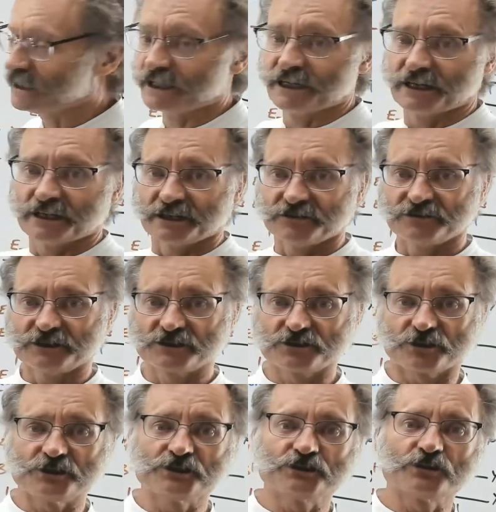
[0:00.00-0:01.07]
if it's
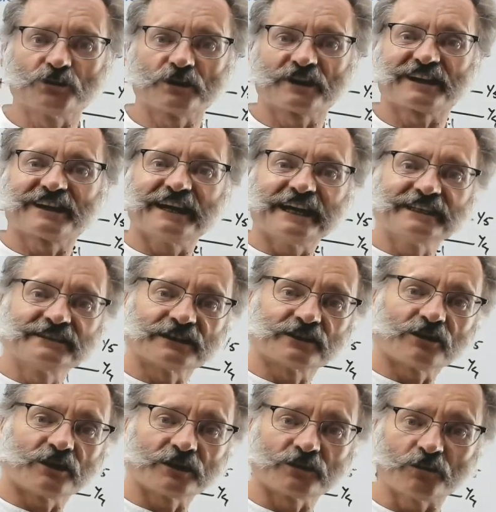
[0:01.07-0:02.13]
going to work later
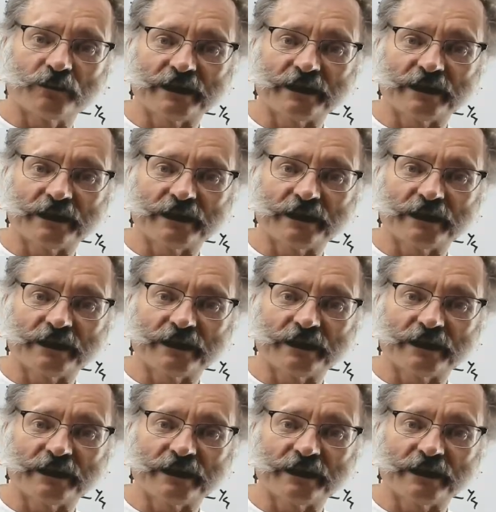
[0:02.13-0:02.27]
on when